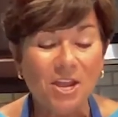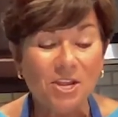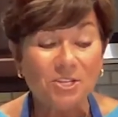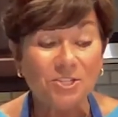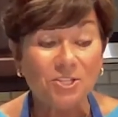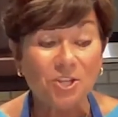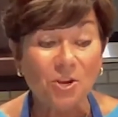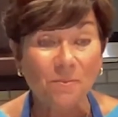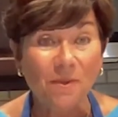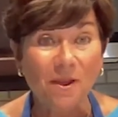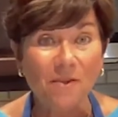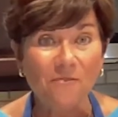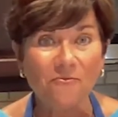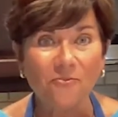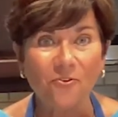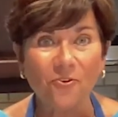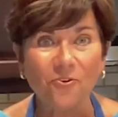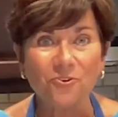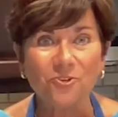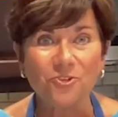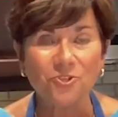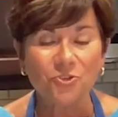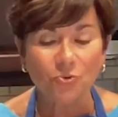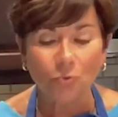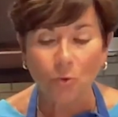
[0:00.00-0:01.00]
So my
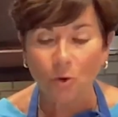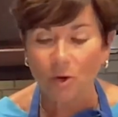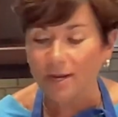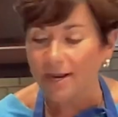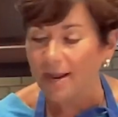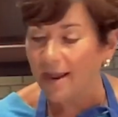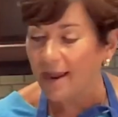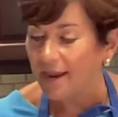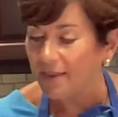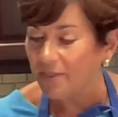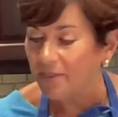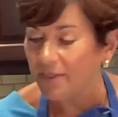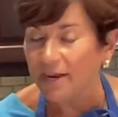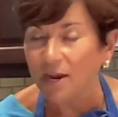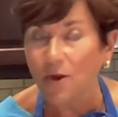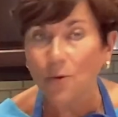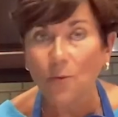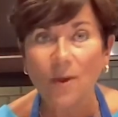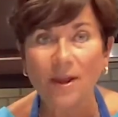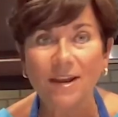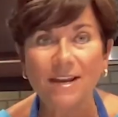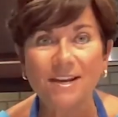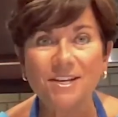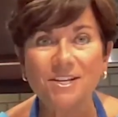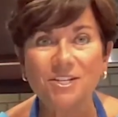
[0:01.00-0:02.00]
first shortcut that I
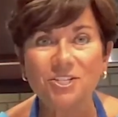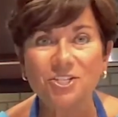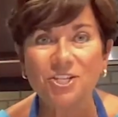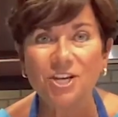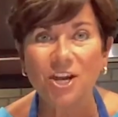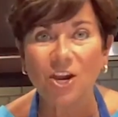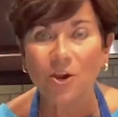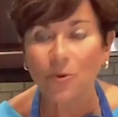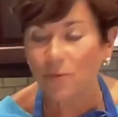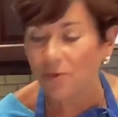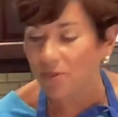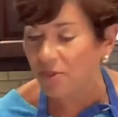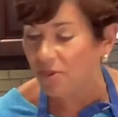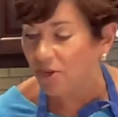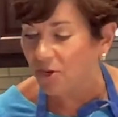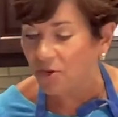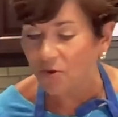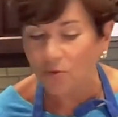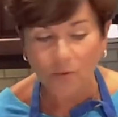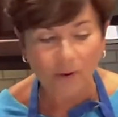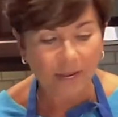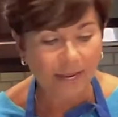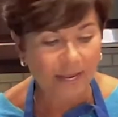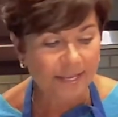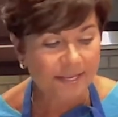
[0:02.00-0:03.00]
wanted to share with
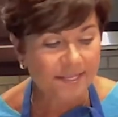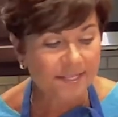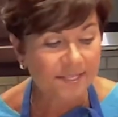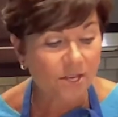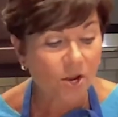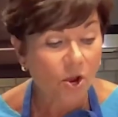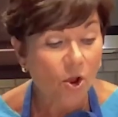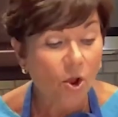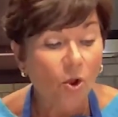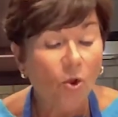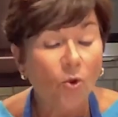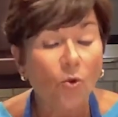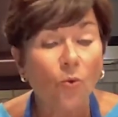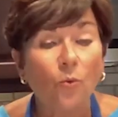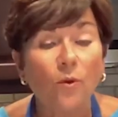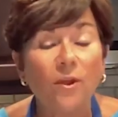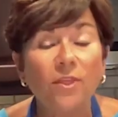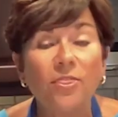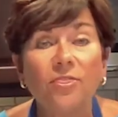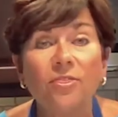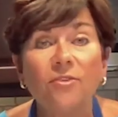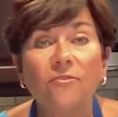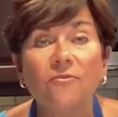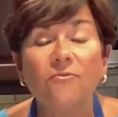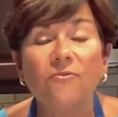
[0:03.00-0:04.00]
you is
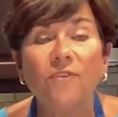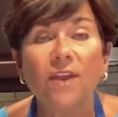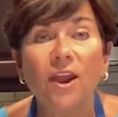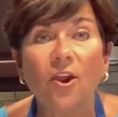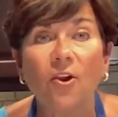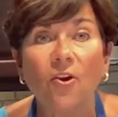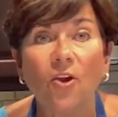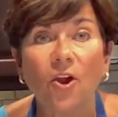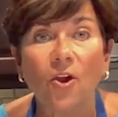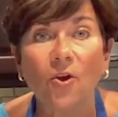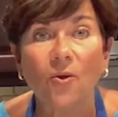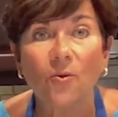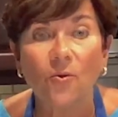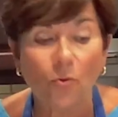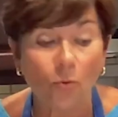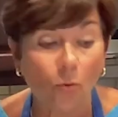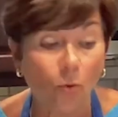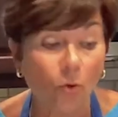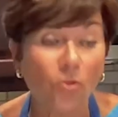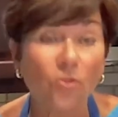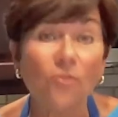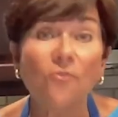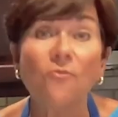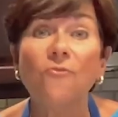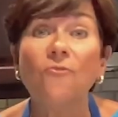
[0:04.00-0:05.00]
with the farro
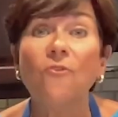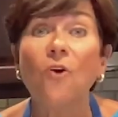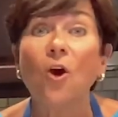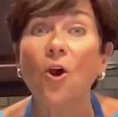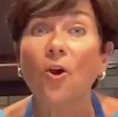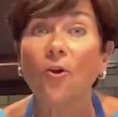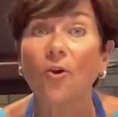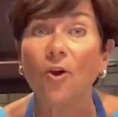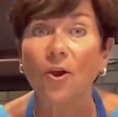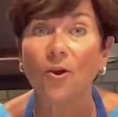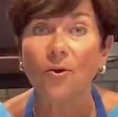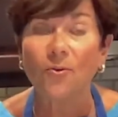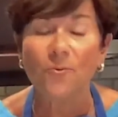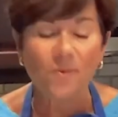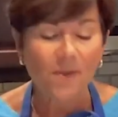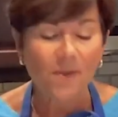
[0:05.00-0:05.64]
or the farro.